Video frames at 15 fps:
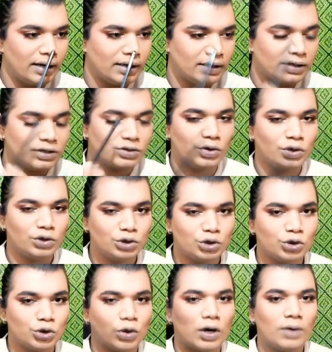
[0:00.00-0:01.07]
it is going to
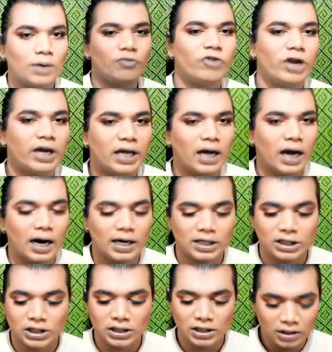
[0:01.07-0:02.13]
show up very
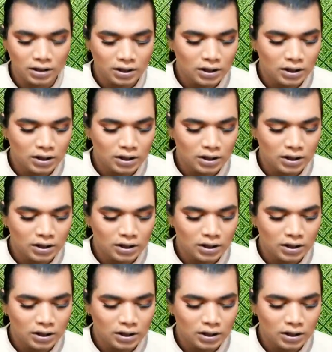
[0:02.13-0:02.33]
harsher.